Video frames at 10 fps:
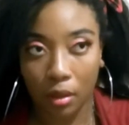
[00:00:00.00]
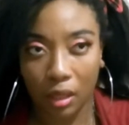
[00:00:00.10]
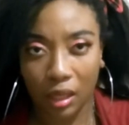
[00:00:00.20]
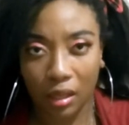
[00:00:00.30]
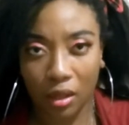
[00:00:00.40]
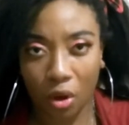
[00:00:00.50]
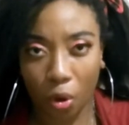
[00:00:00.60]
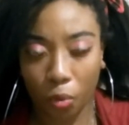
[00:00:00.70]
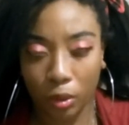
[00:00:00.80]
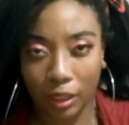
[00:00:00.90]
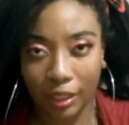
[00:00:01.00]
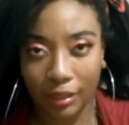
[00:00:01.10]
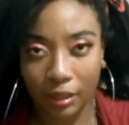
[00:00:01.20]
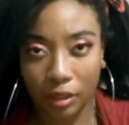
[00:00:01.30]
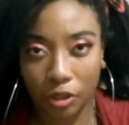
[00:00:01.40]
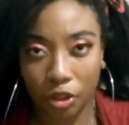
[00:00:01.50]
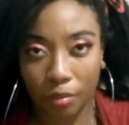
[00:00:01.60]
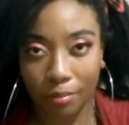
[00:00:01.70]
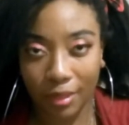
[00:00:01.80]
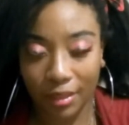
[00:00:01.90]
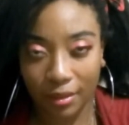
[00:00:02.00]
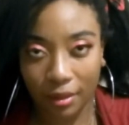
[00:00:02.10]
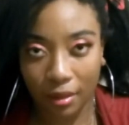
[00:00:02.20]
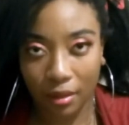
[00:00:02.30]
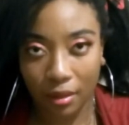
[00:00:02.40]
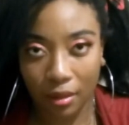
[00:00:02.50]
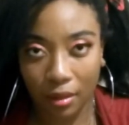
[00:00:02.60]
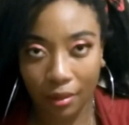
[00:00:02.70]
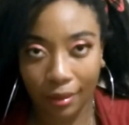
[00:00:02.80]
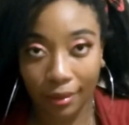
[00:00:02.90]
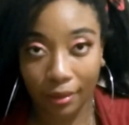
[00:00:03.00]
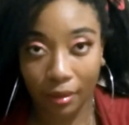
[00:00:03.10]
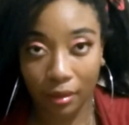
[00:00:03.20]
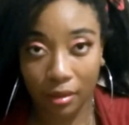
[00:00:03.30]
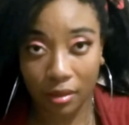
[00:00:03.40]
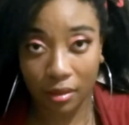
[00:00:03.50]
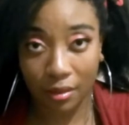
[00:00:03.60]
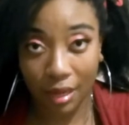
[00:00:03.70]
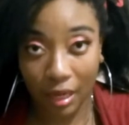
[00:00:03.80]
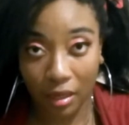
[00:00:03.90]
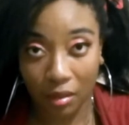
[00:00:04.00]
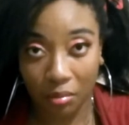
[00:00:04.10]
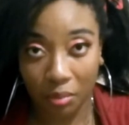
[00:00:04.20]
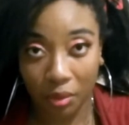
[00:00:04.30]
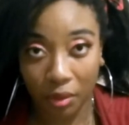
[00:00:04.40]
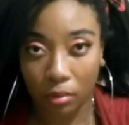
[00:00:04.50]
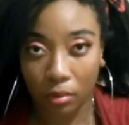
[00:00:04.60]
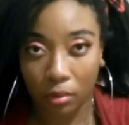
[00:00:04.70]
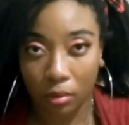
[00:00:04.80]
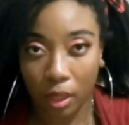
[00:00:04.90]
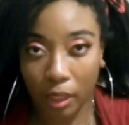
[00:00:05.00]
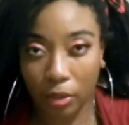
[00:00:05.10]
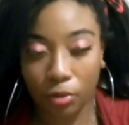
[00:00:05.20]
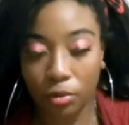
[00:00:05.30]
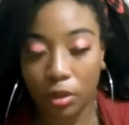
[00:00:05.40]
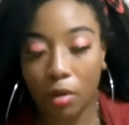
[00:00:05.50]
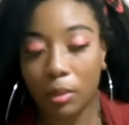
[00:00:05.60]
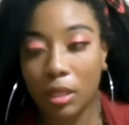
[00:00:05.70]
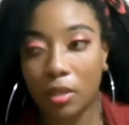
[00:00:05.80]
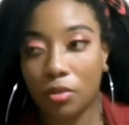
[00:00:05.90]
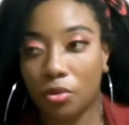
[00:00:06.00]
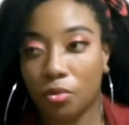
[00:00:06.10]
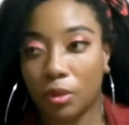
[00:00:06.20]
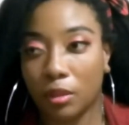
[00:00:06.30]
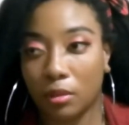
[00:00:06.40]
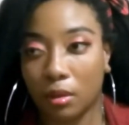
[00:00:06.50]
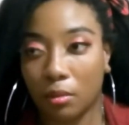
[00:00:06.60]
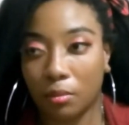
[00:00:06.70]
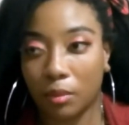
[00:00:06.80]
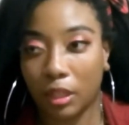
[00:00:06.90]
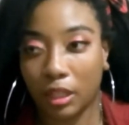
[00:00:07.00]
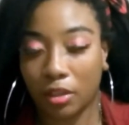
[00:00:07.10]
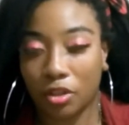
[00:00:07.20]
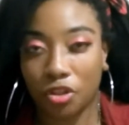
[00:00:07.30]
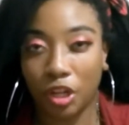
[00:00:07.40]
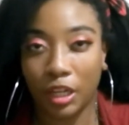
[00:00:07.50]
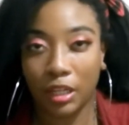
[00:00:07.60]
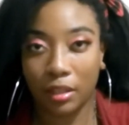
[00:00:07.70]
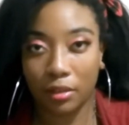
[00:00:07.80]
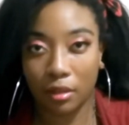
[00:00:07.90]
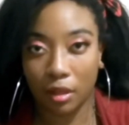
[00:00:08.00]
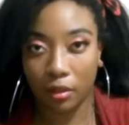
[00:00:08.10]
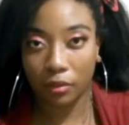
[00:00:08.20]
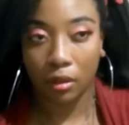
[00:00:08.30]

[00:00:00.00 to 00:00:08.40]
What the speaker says: and the only teacher missing is Snape. Like, don't tell me he's doing some shady stuff